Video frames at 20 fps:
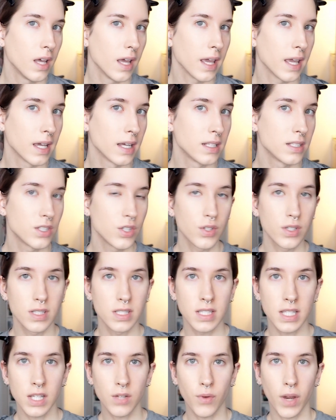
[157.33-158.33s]
And you can
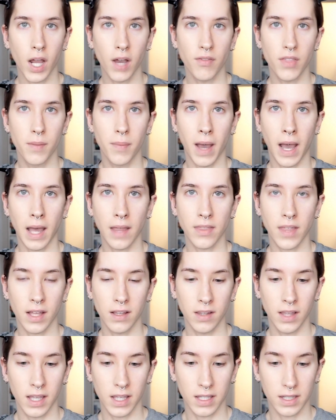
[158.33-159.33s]
see right off the bat that
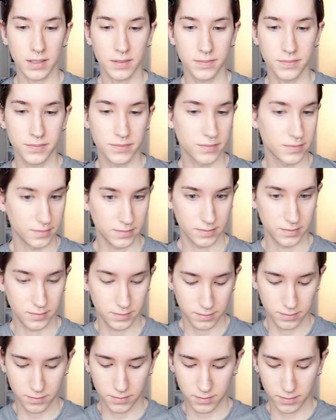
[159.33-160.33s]
like,
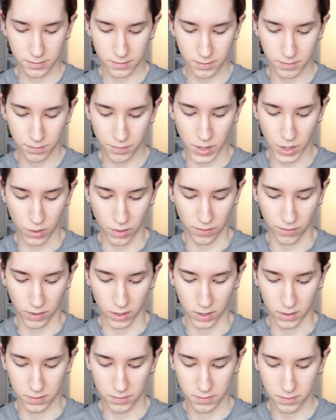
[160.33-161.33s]

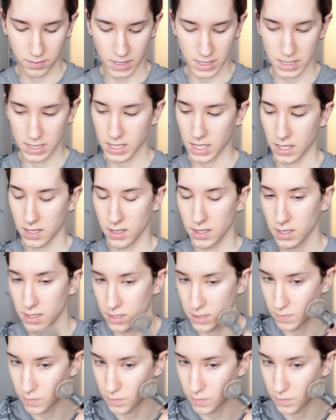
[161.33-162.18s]
beautiful. My skin is